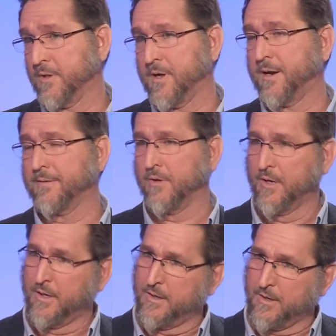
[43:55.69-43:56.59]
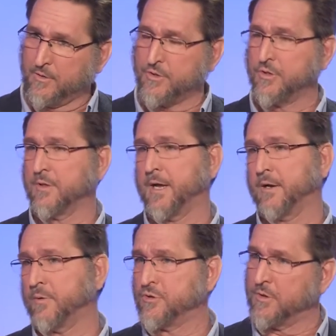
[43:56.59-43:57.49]
A lot of Christian
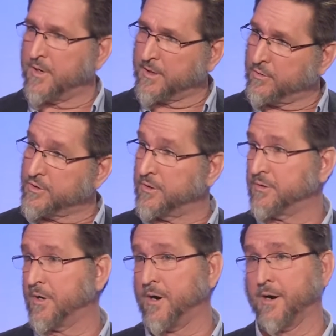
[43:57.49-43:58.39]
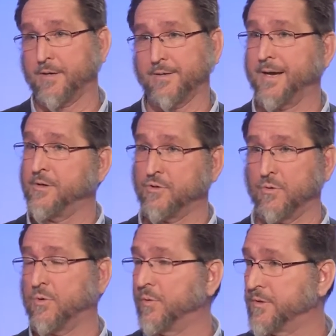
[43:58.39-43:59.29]
language, a lot of Christian talk, guys who
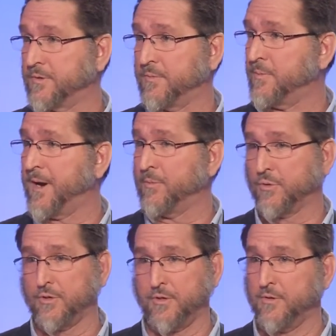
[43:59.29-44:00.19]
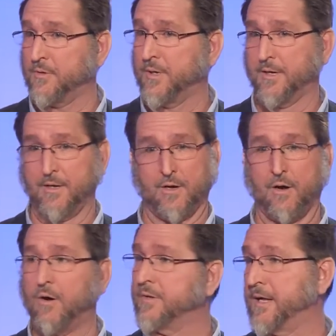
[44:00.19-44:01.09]
will quote the, the Bible to you
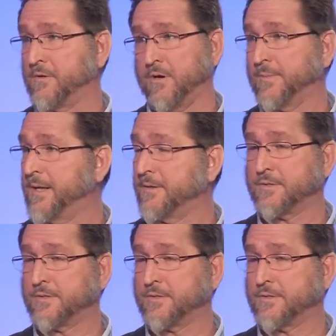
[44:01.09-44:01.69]
all day long, man.